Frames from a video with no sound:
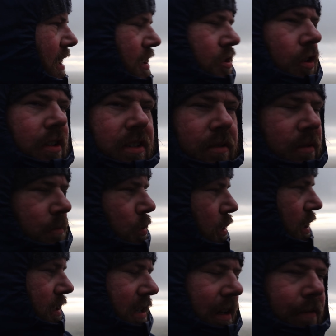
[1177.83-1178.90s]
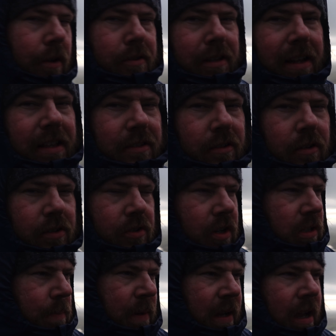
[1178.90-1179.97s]
Tried to put the telephoto lens on,
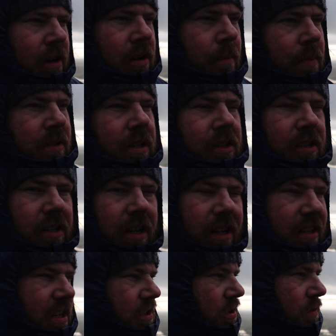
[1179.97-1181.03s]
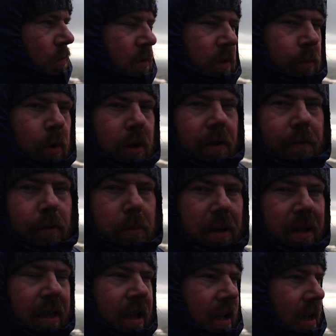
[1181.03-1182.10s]
tried to pick out a composition, and it just wasn't working for
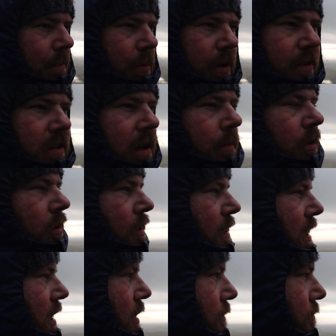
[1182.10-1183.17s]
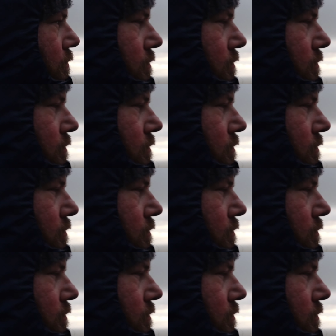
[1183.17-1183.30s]
me. And by the time I'd done that,